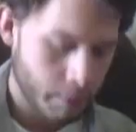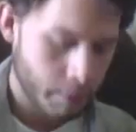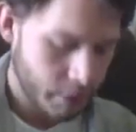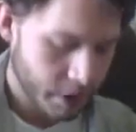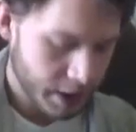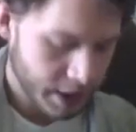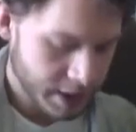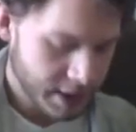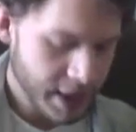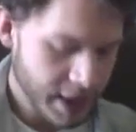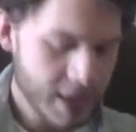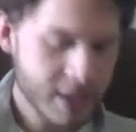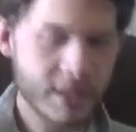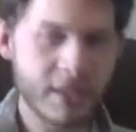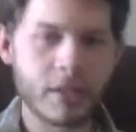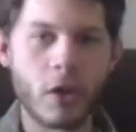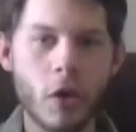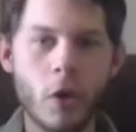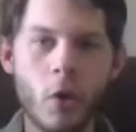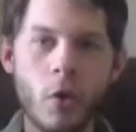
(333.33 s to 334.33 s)
But he says
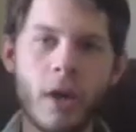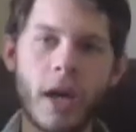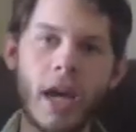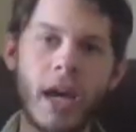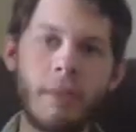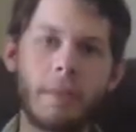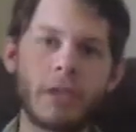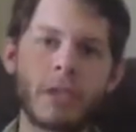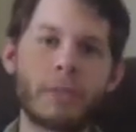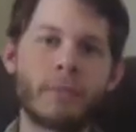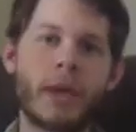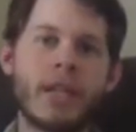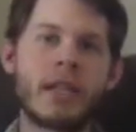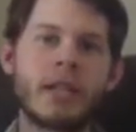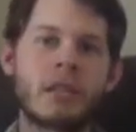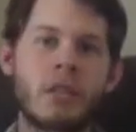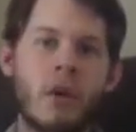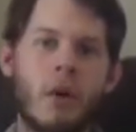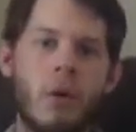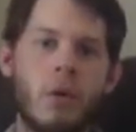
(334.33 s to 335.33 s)
this whole game is
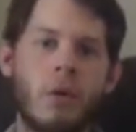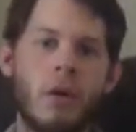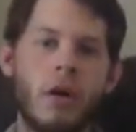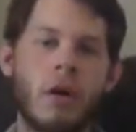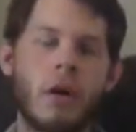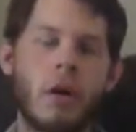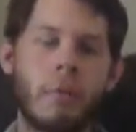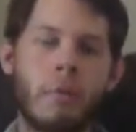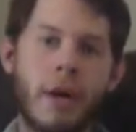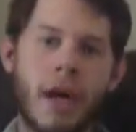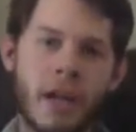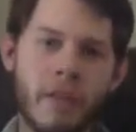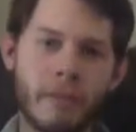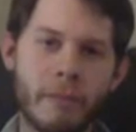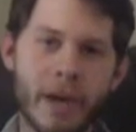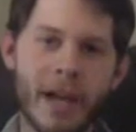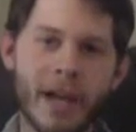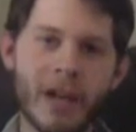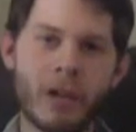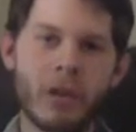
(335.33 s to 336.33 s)
based on
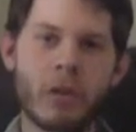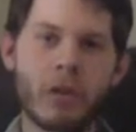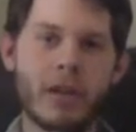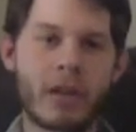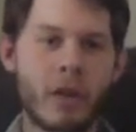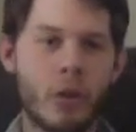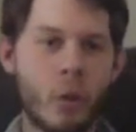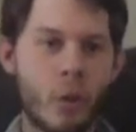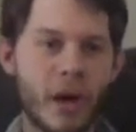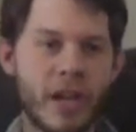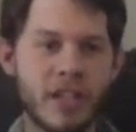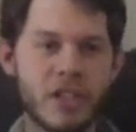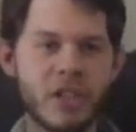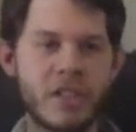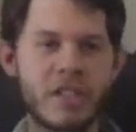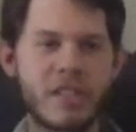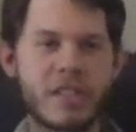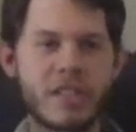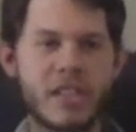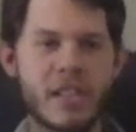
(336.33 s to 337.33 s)
mathematical
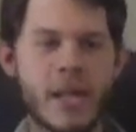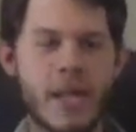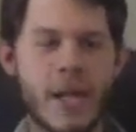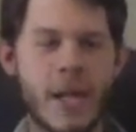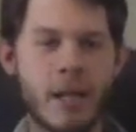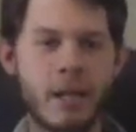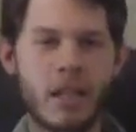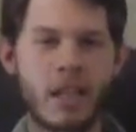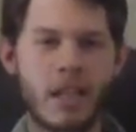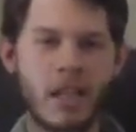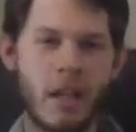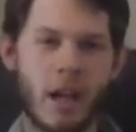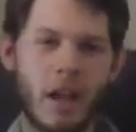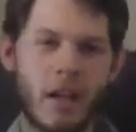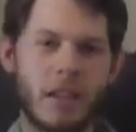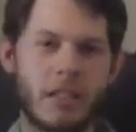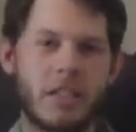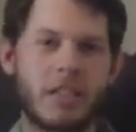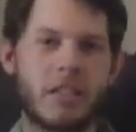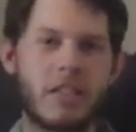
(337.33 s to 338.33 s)
equations that
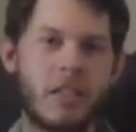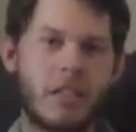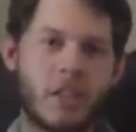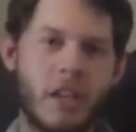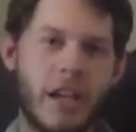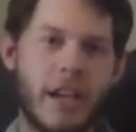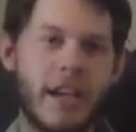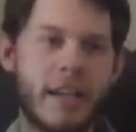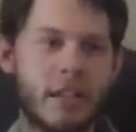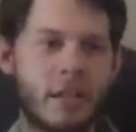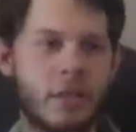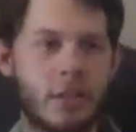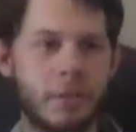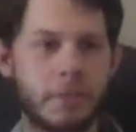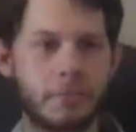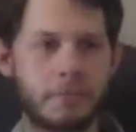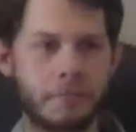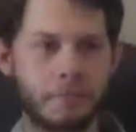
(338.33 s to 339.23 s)
constantly change.